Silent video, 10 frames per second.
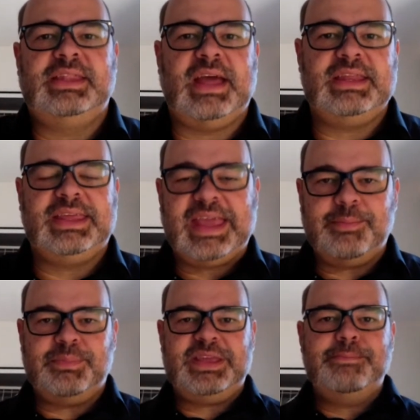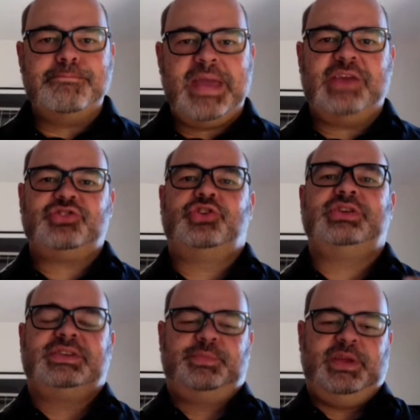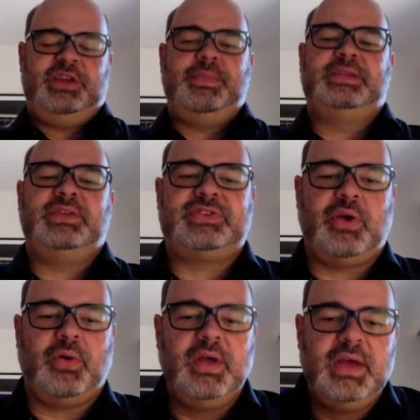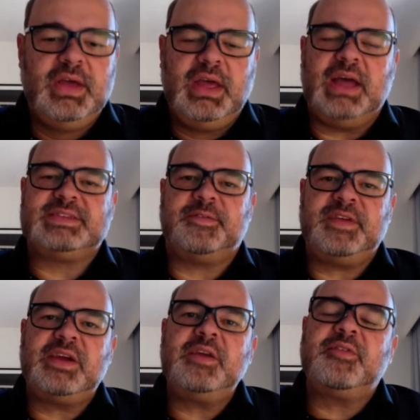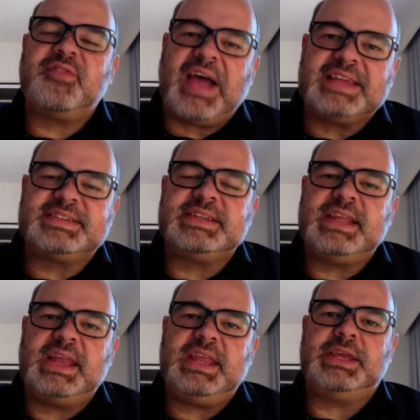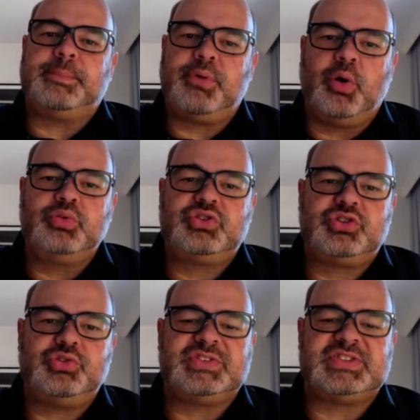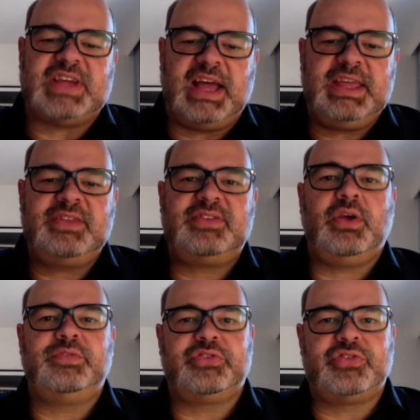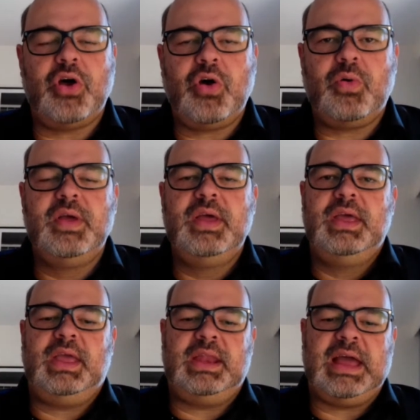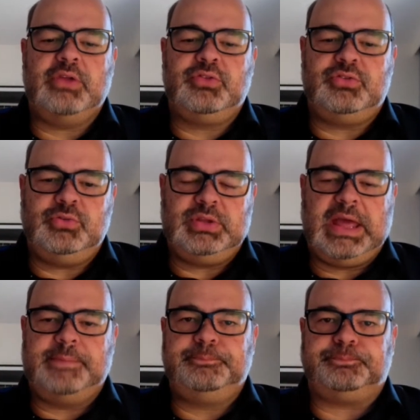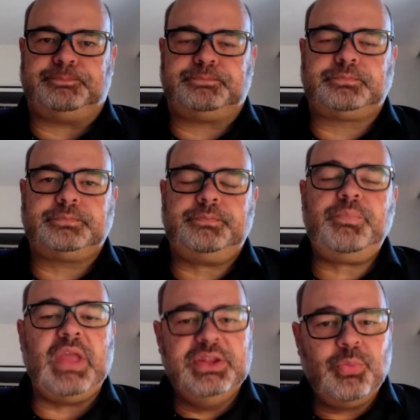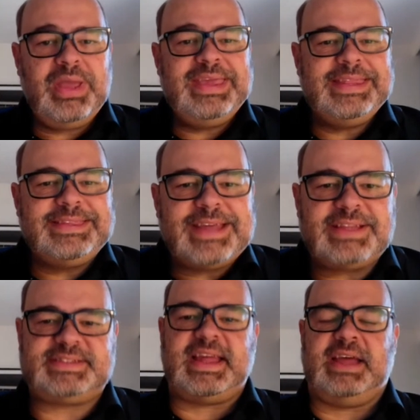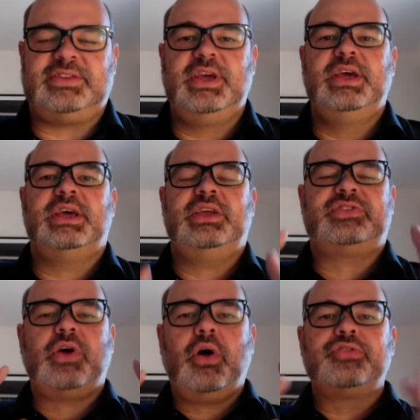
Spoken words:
and that it can be measured and experimented. So that's a very fascinating approach to science of the soul and how to do that. And the way he does that is